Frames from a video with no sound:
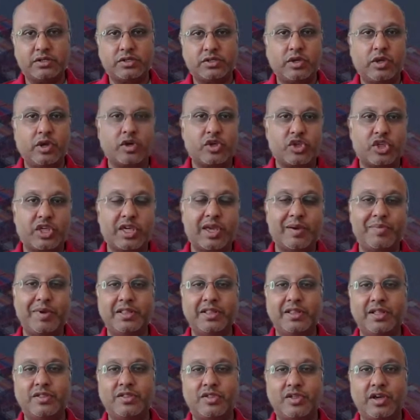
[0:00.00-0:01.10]
So you're
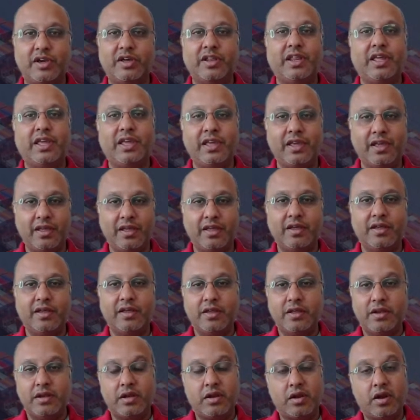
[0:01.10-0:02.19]
shaping the journey,
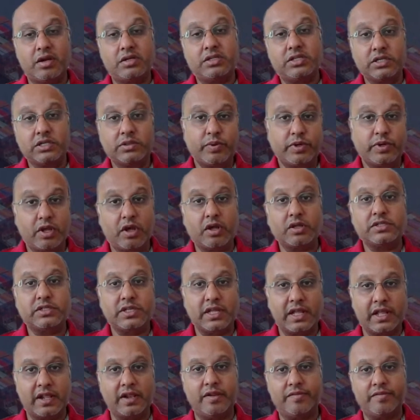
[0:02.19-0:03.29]
not just for
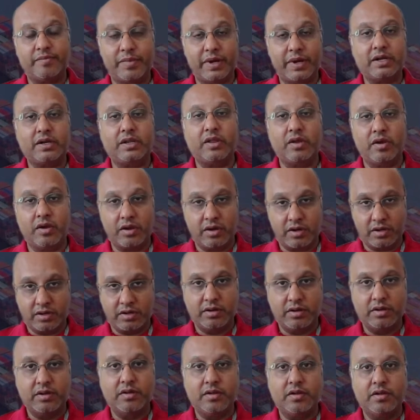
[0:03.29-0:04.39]
yourself, but your
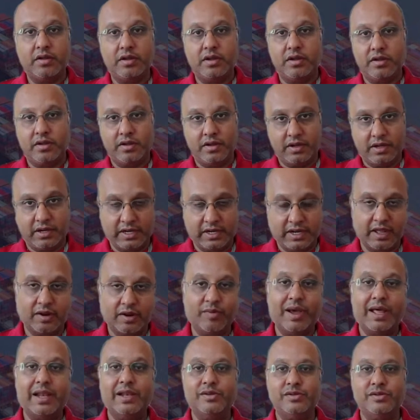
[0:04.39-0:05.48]
entire
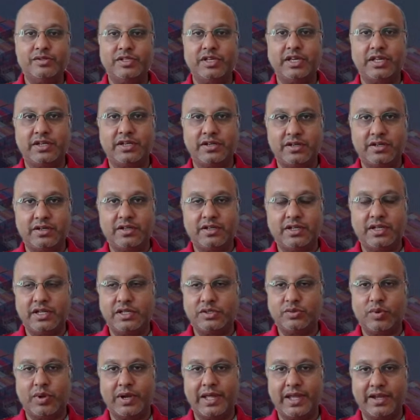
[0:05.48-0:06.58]
value chain,
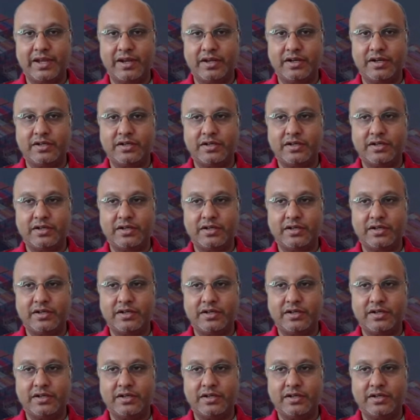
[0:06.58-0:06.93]
is what I heard.